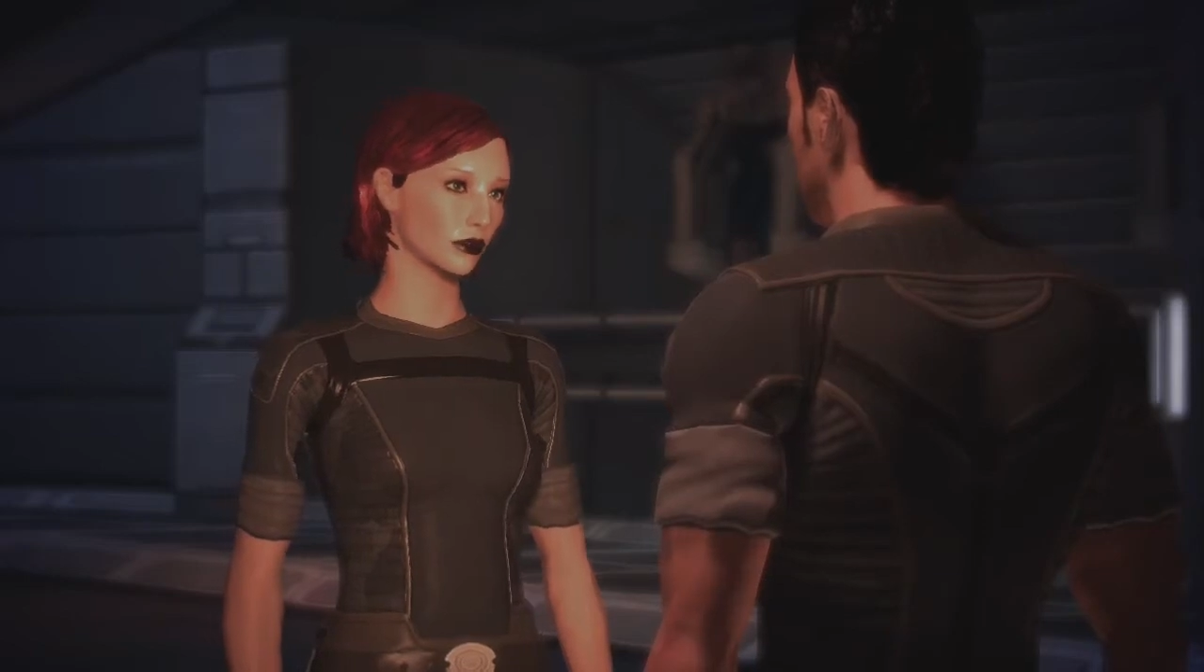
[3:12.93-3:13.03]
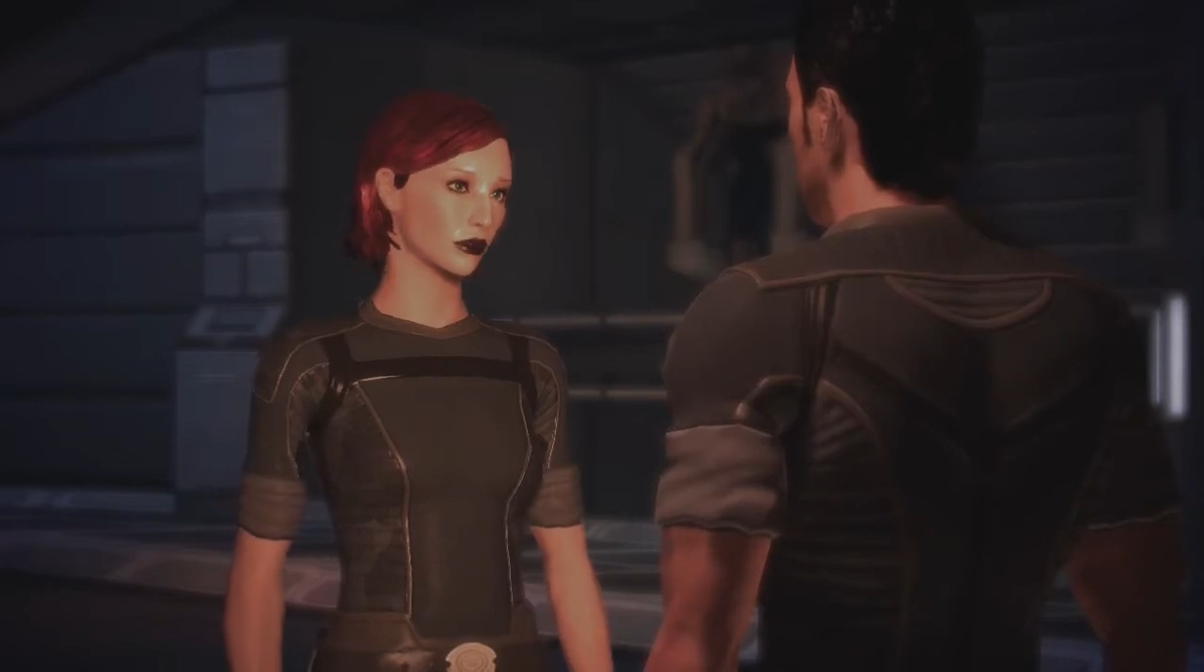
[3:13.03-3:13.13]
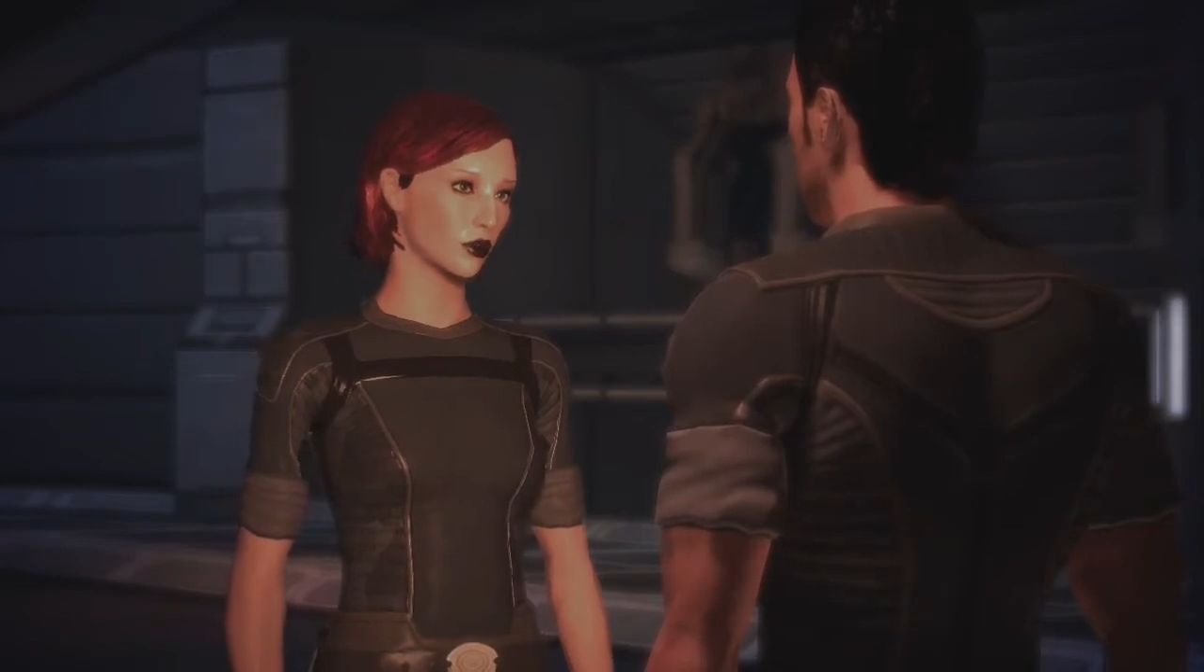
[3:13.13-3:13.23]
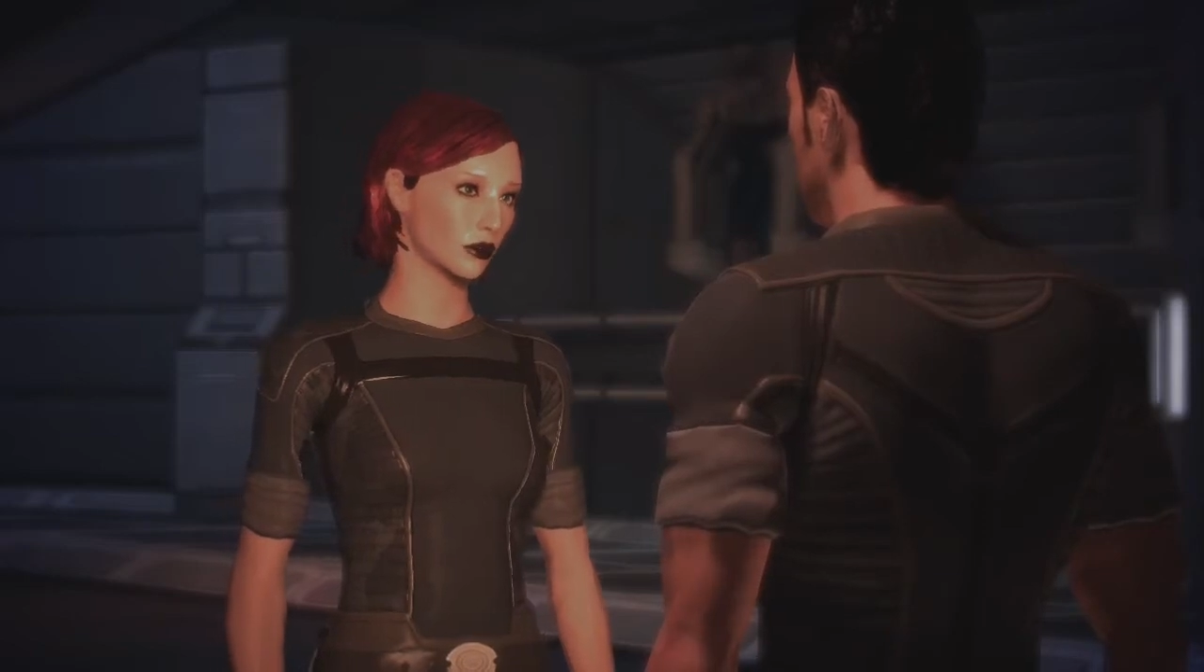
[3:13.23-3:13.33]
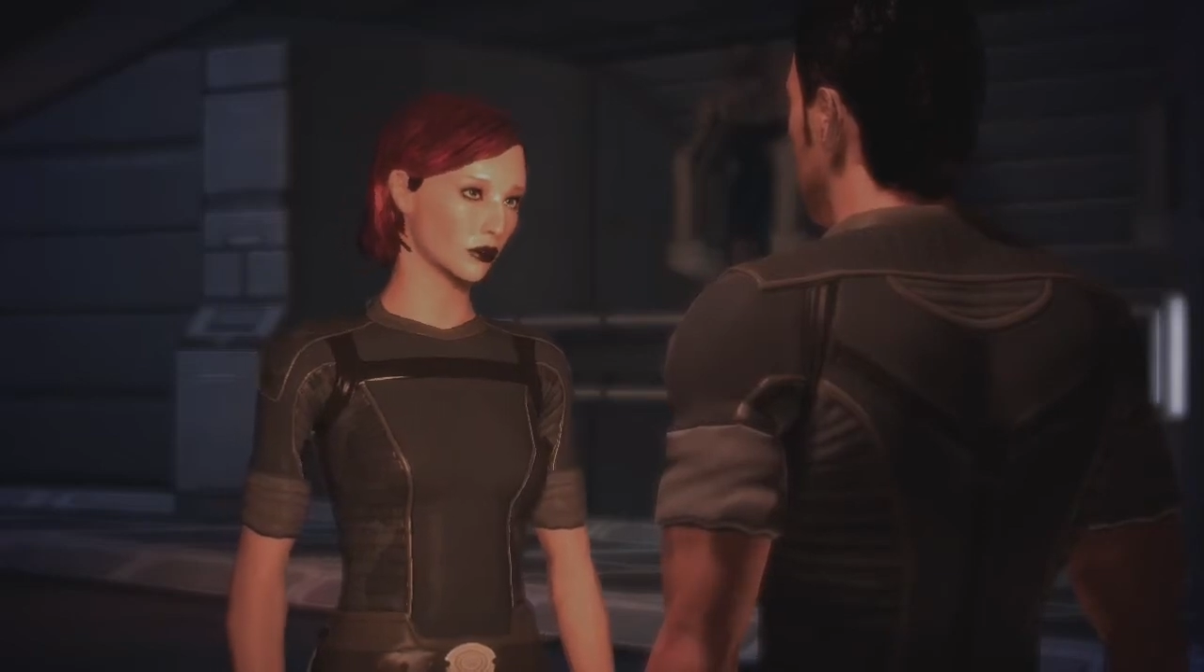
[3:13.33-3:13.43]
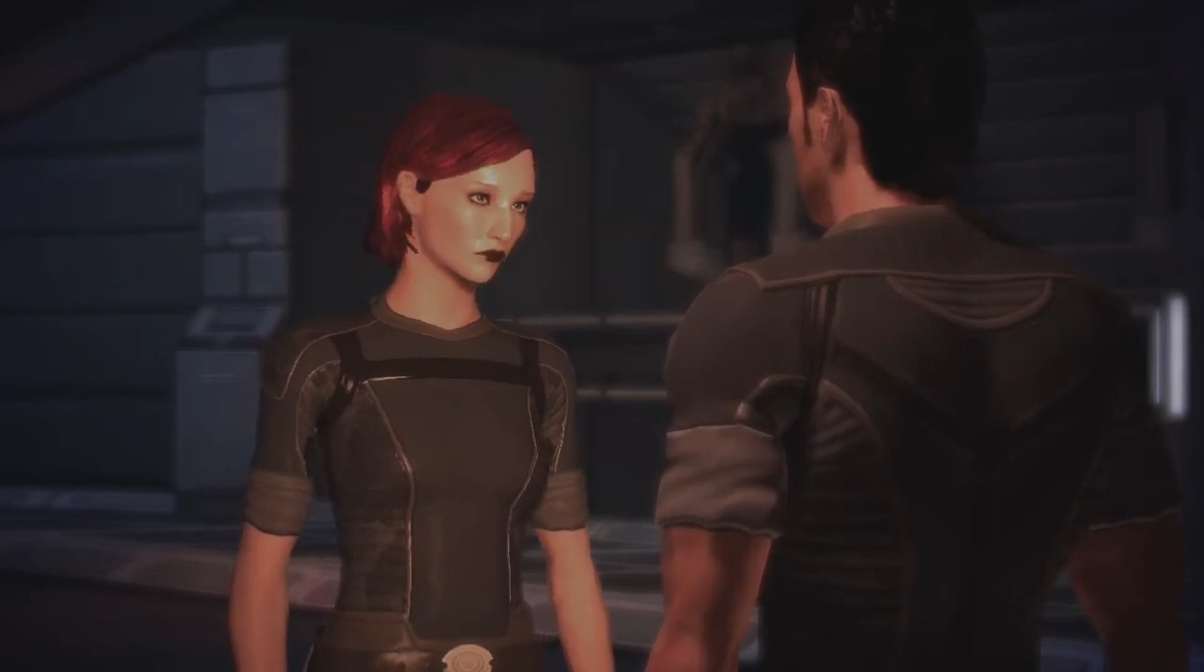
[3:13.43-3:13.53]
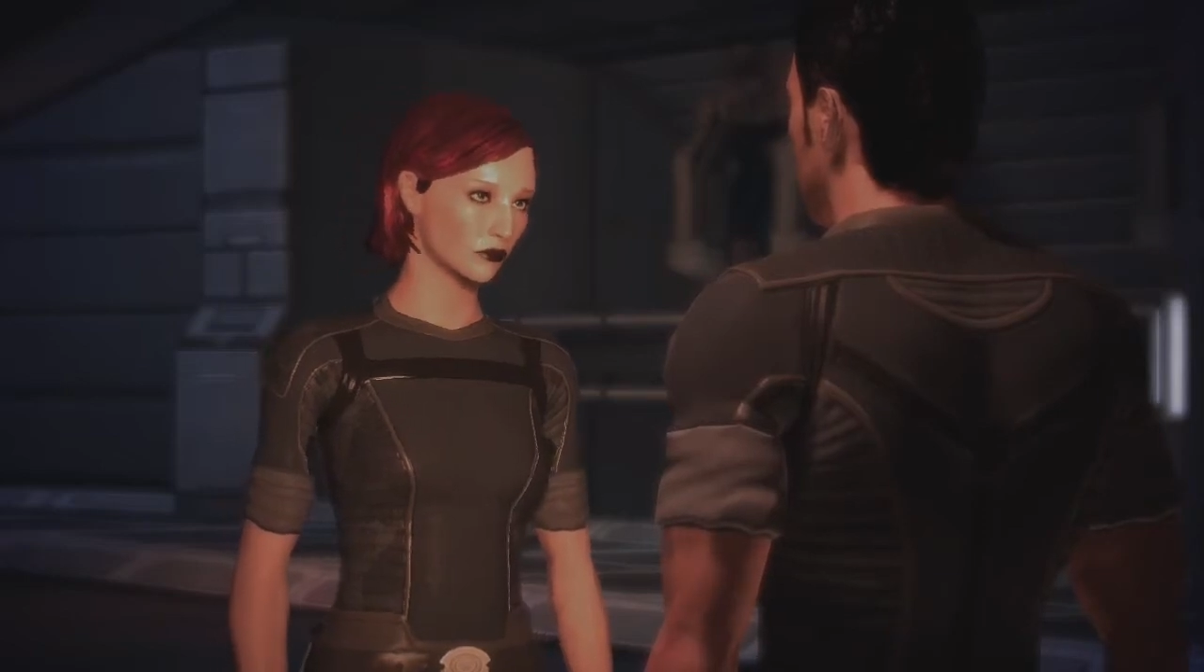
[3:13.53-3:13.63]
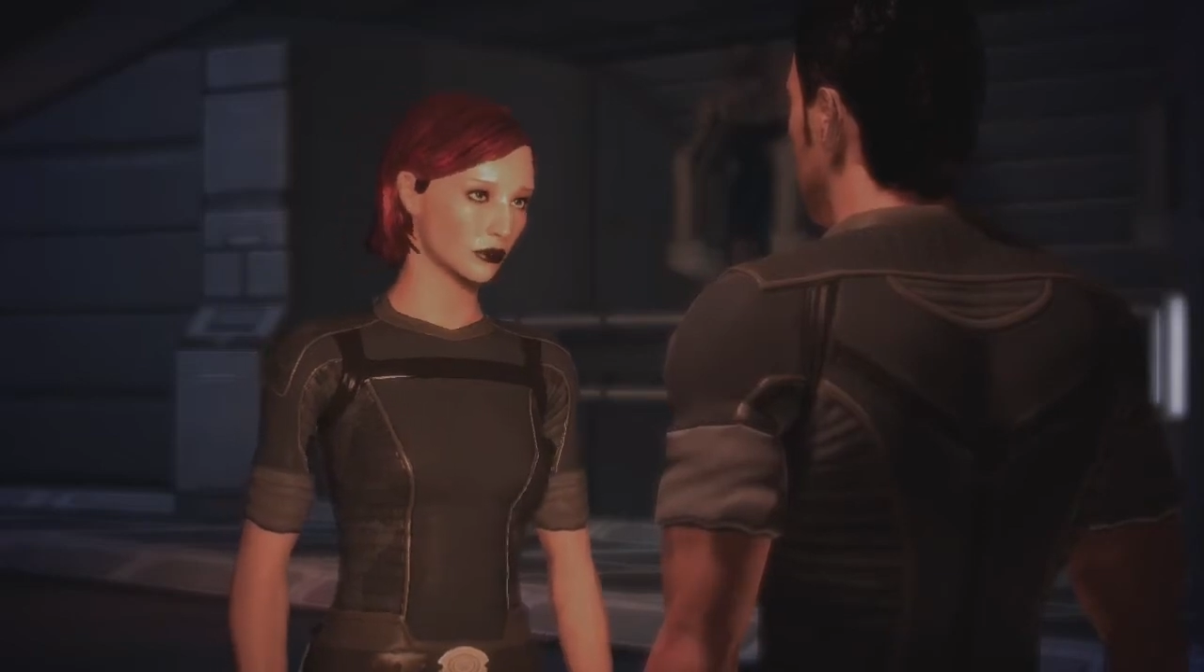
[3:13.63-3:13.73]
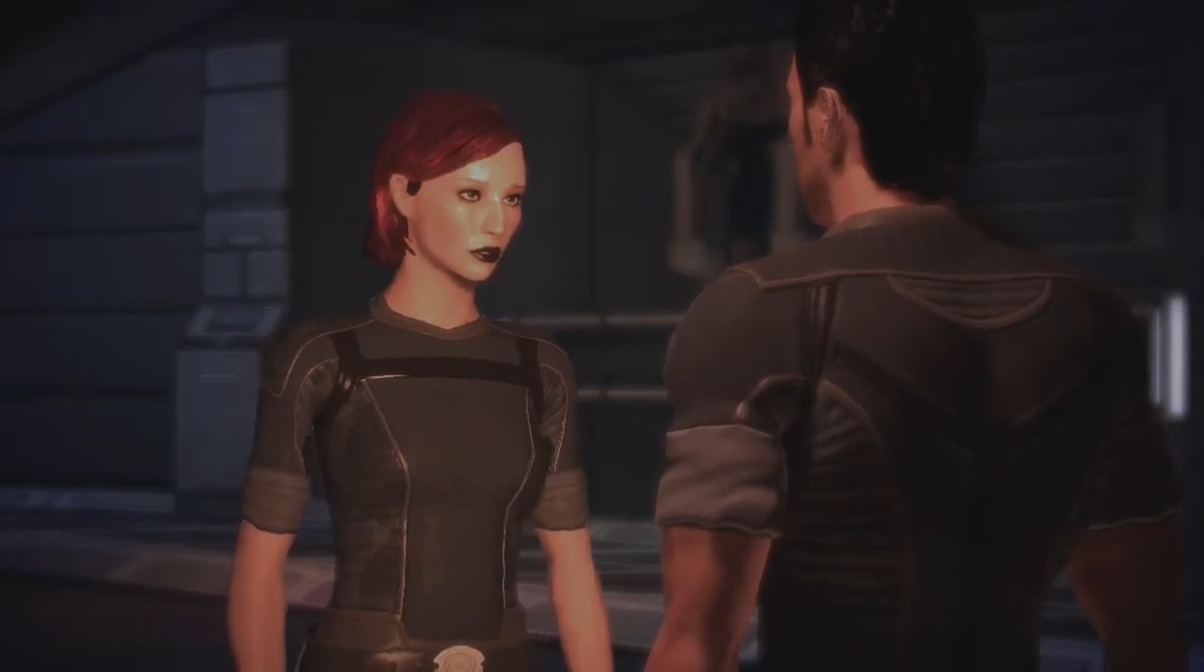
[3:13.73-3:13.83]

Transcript: cared for.